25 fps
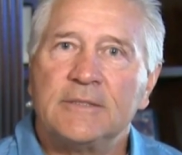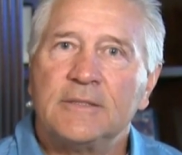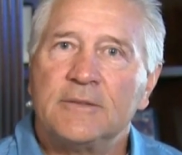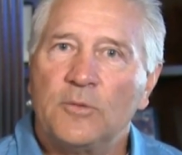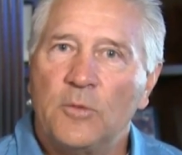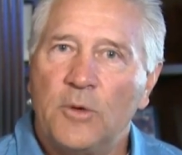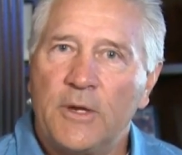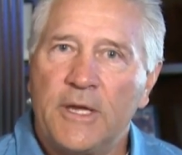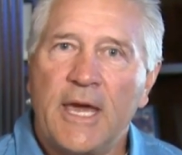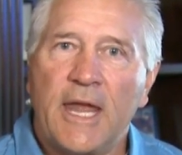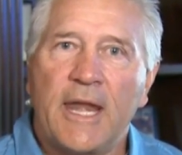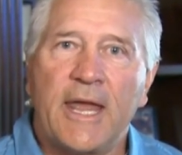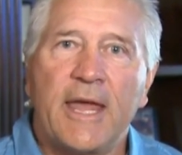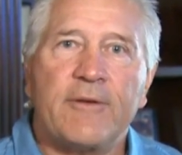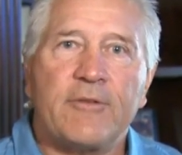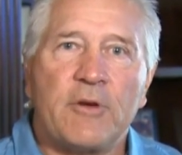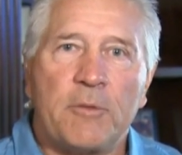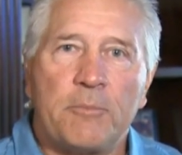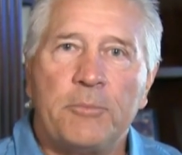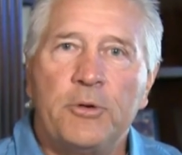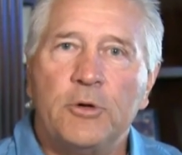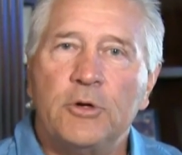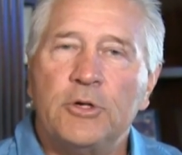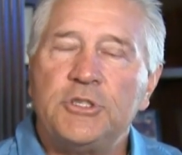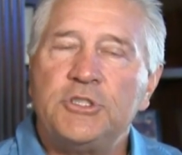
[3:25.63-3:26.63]
We got to have a
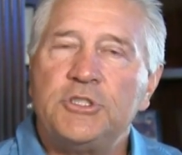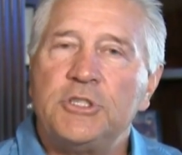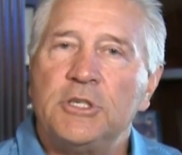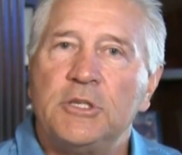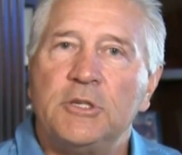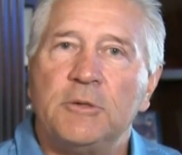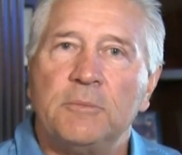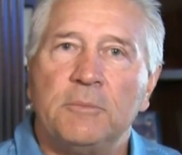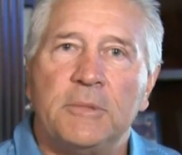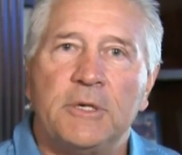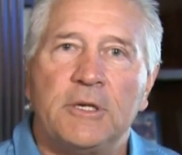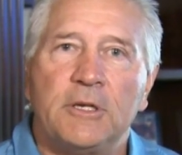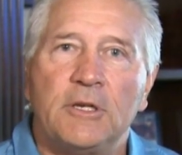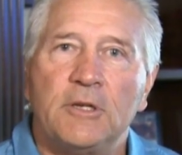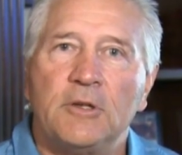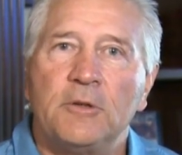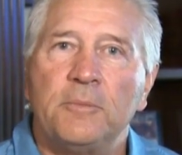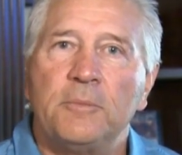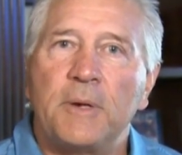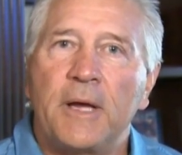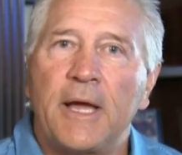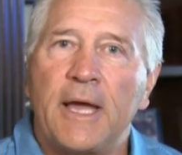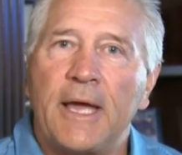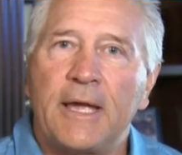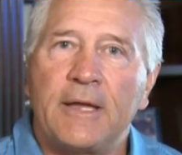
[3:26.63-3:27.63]
push in the middle
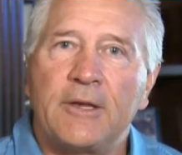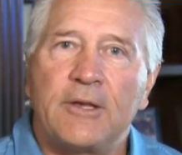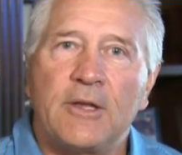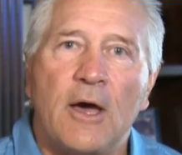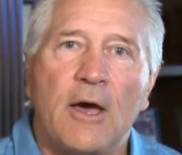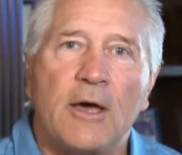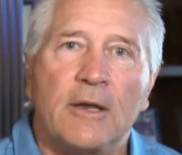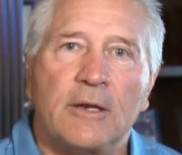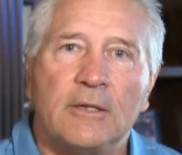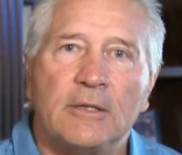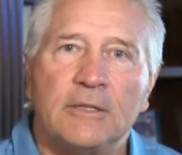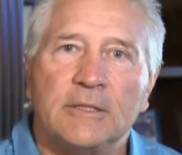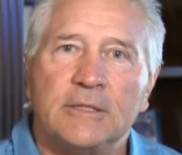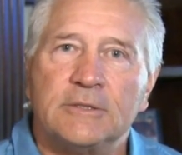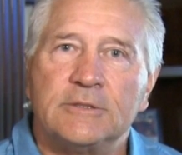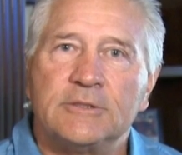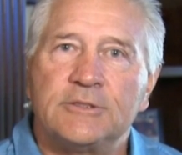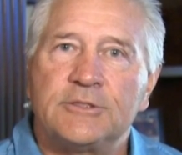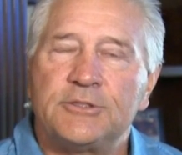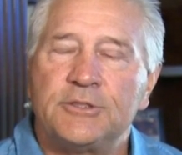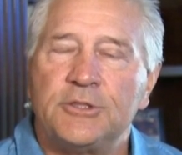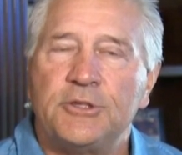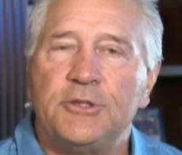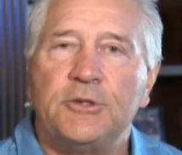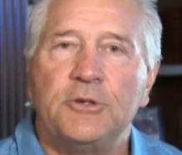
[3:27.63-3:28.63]
by Donald and
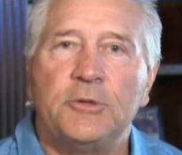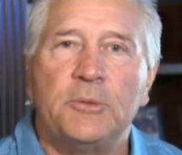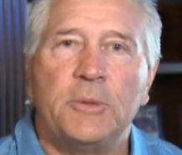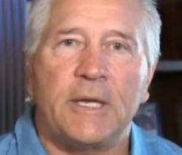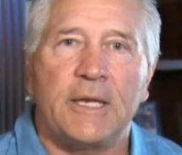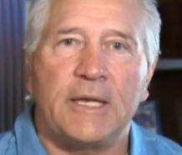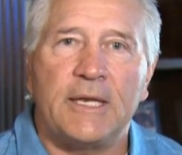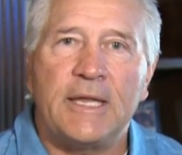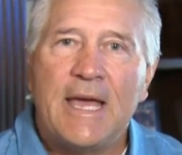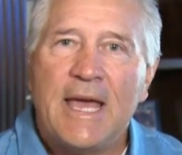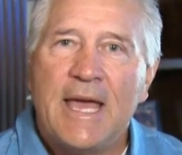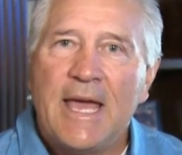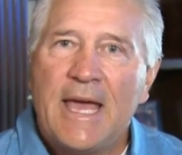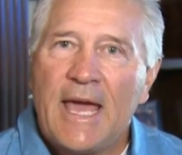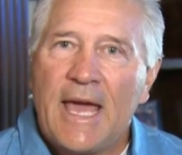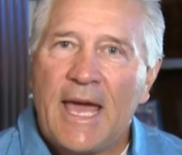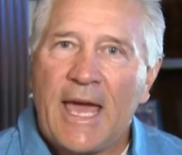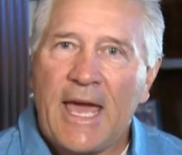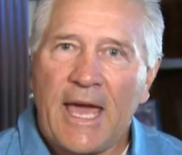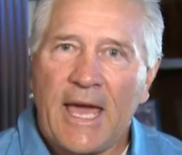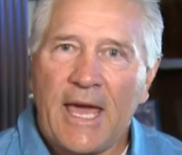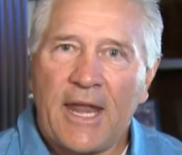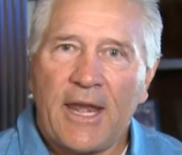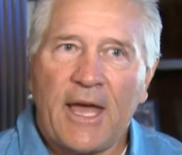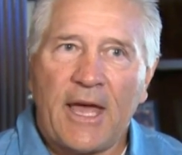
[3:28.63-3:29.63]
Suh, and
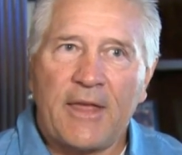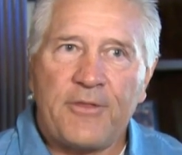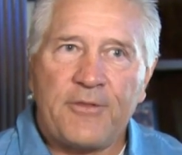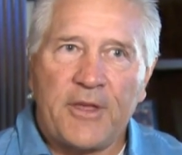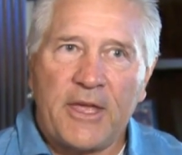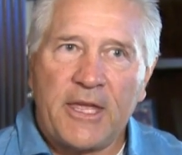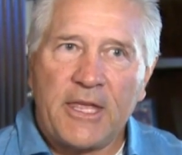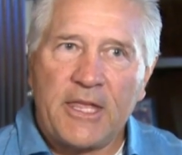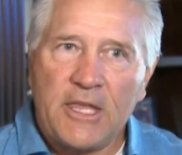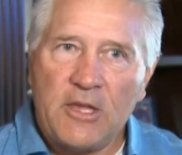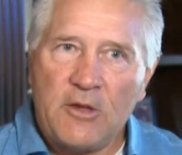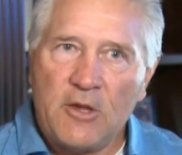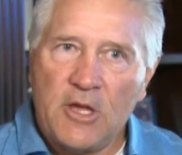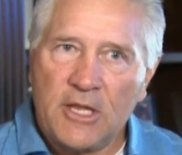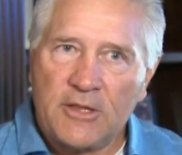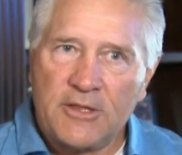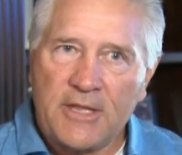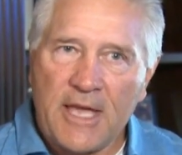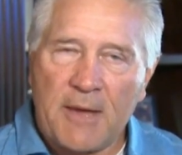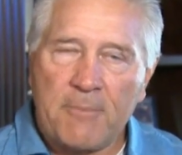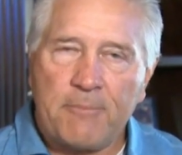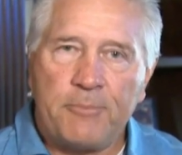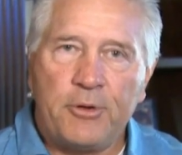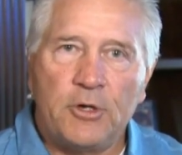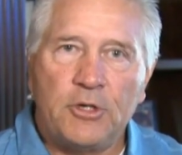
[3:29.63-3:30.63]
and I think you get
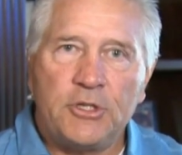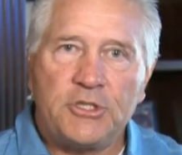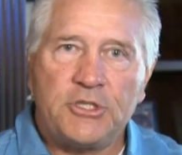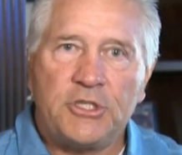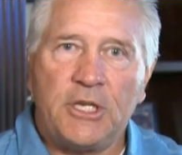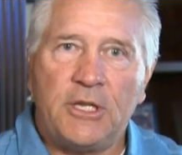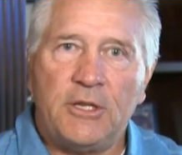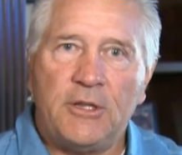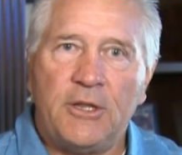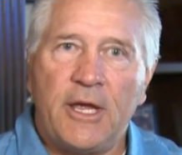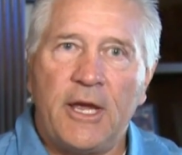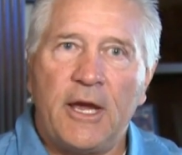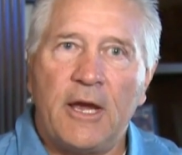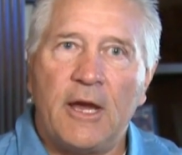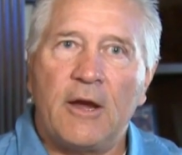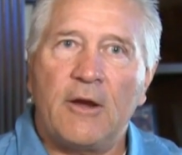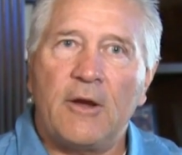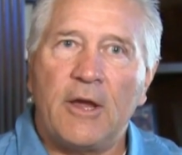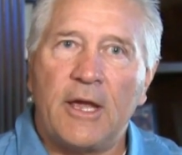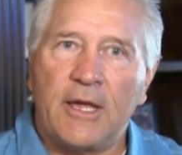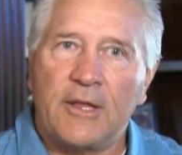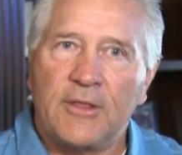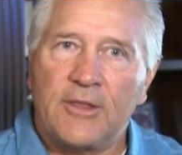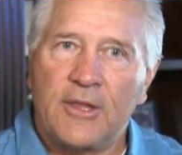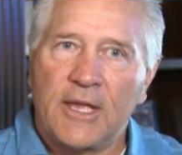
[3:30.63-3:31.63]
that push in there,
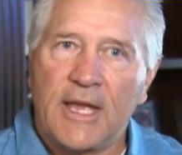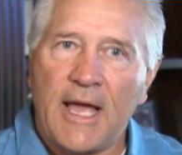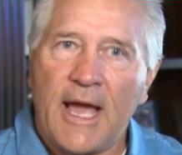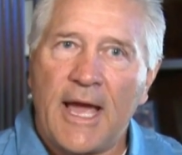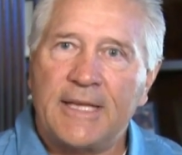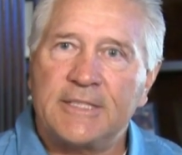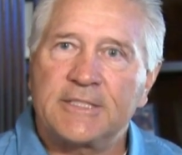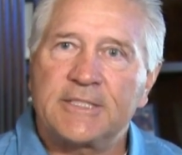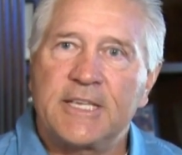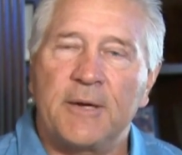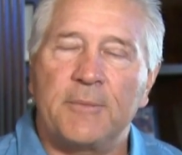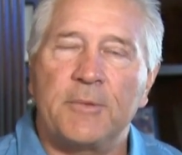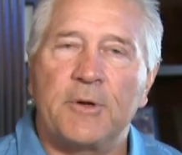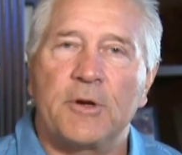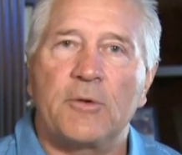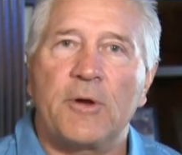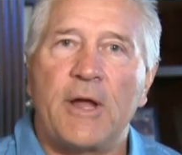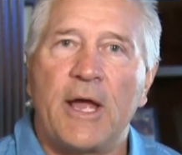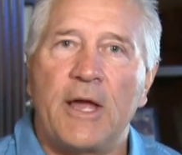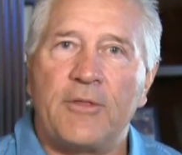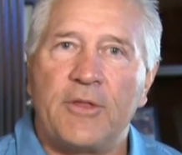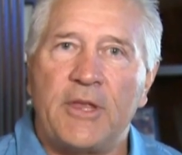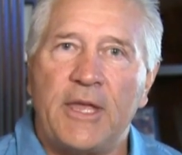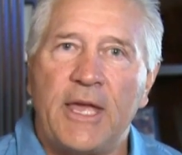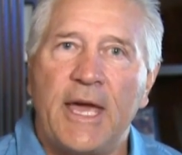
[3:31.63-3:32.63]
and the guys coming
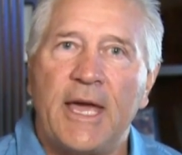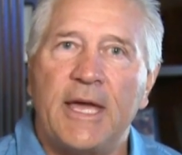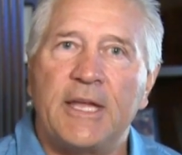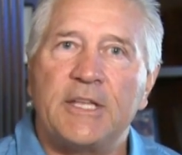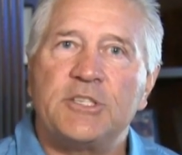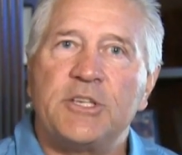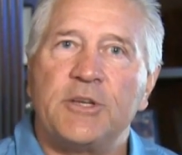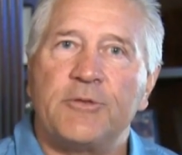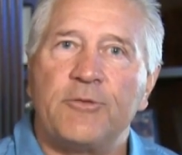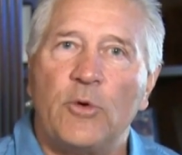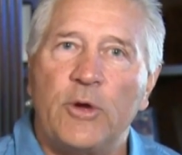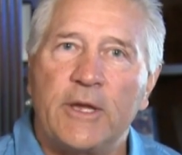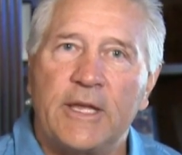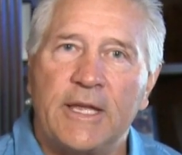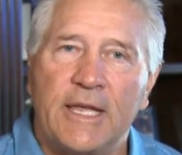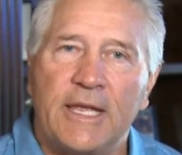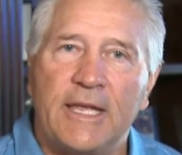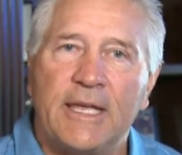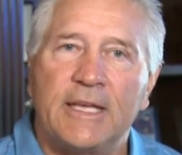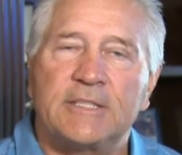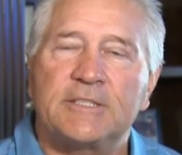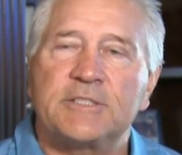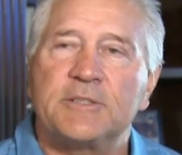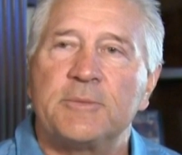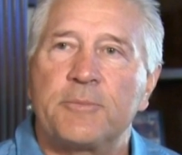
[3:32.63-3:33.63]
around the edge. If we can
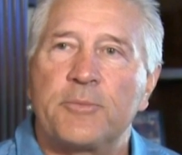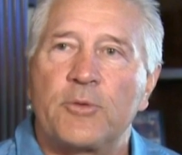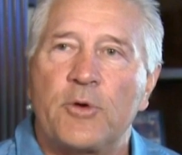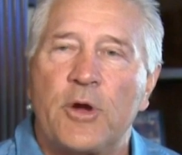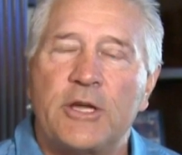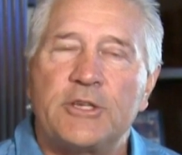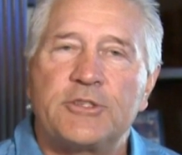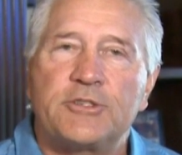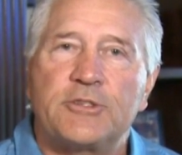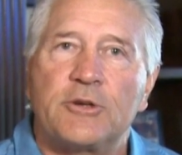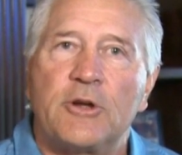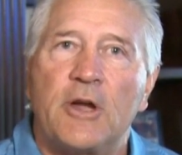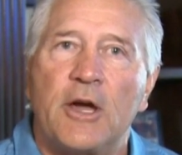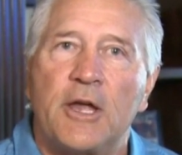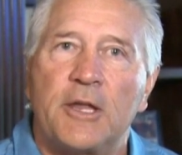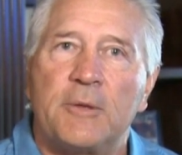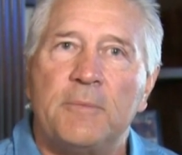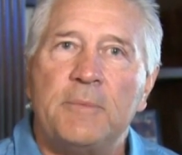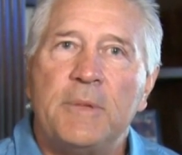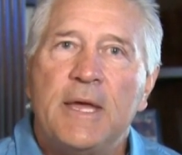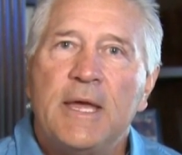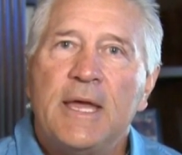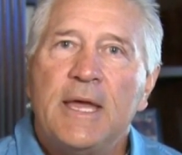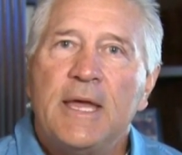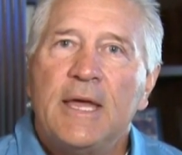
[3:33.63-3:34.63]
get some pressure on
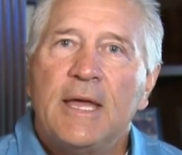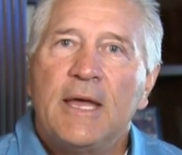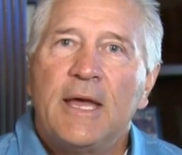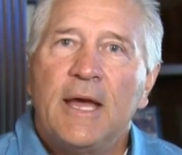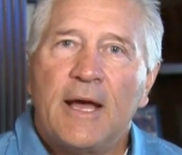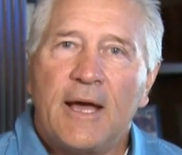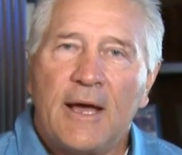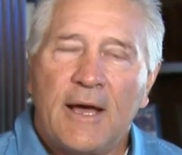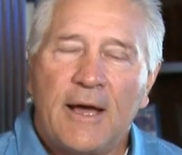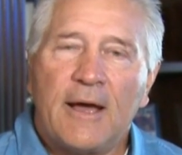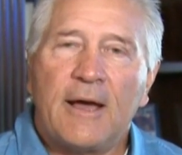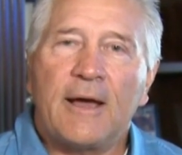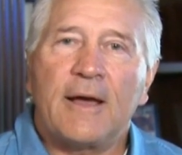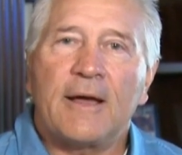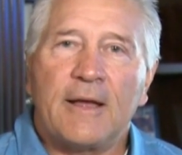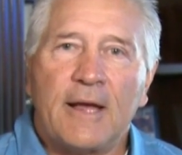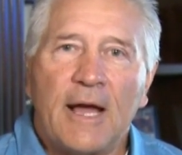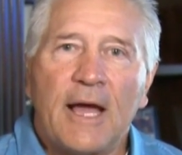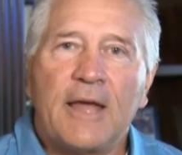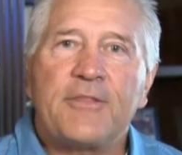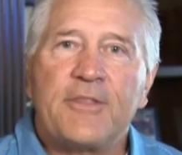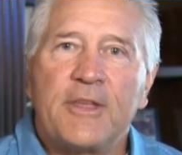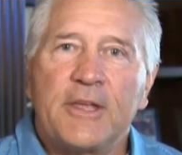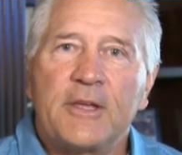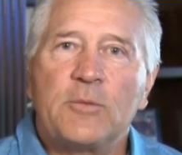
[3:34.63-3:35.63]
them uh,
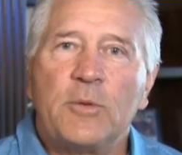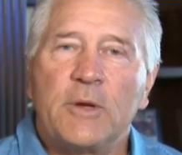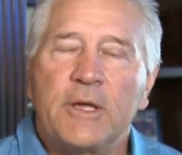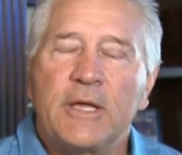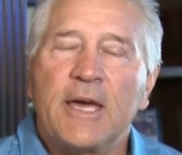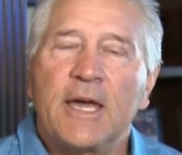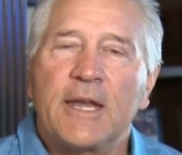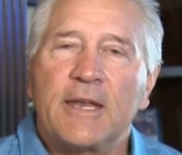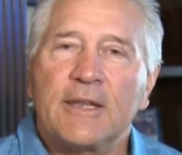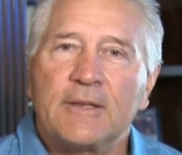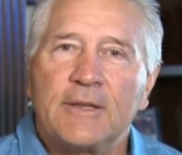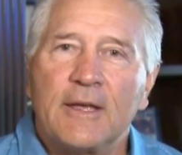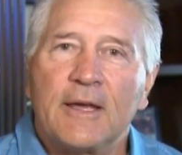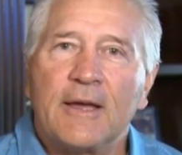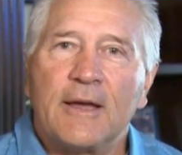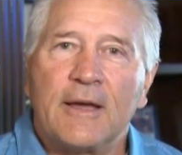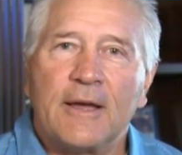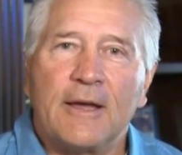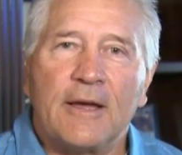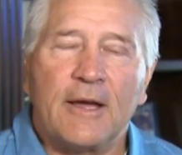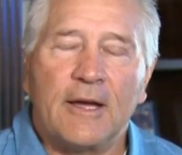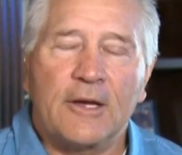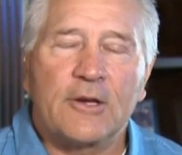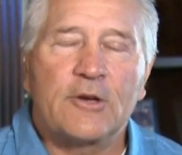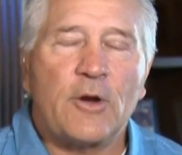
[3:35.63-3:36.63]
I think we got a,
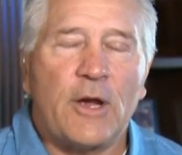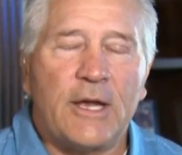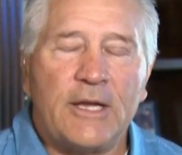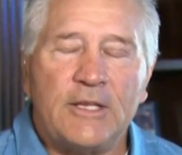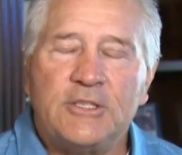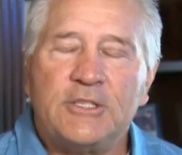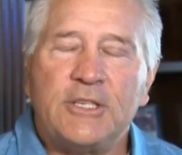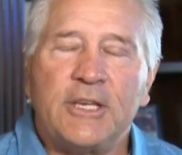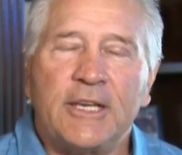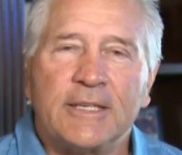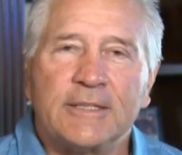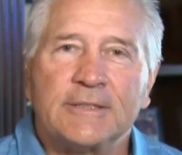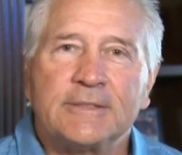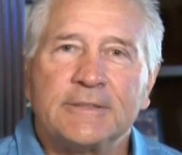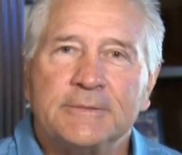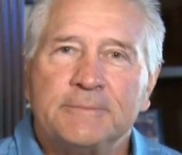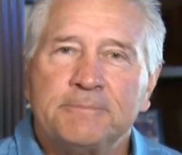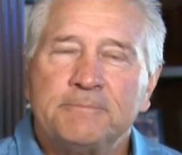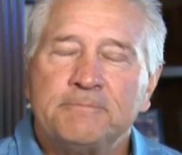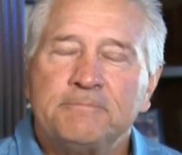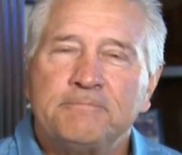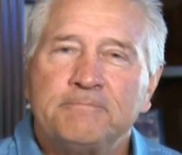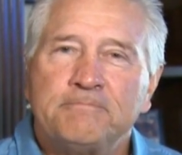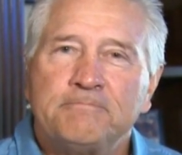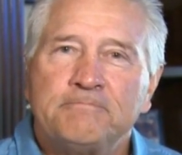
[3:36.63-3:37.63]
uh, a great chance.
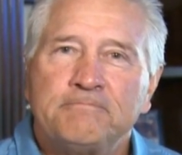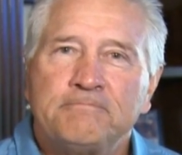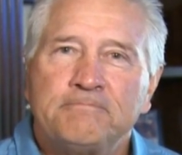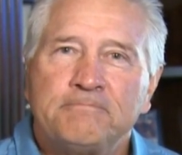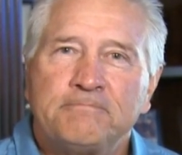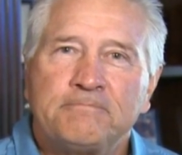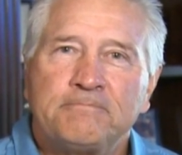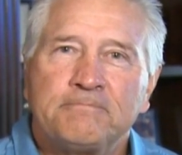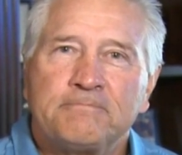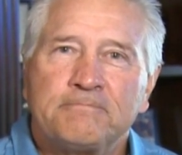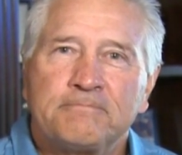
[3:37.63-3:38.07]
Do you want to end with a